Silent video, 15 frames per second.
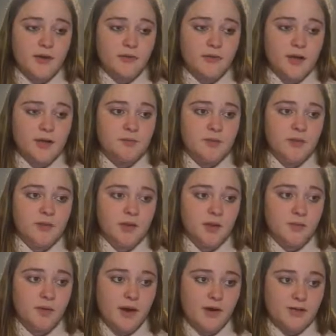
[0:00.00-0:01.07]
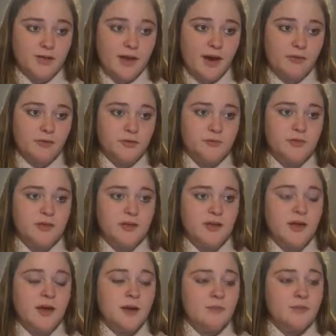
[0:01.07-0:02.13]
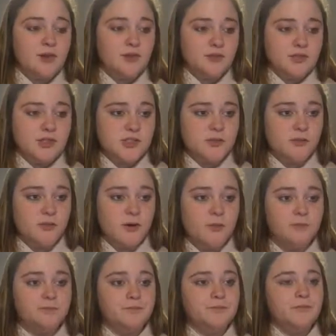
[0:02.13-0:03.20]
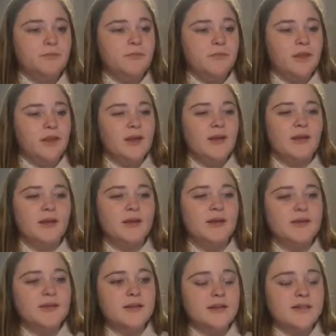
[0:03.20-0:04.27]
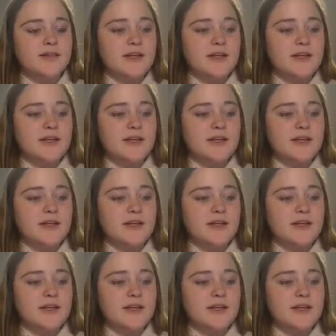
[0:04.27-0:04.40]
grade building upon that would be middle school. And it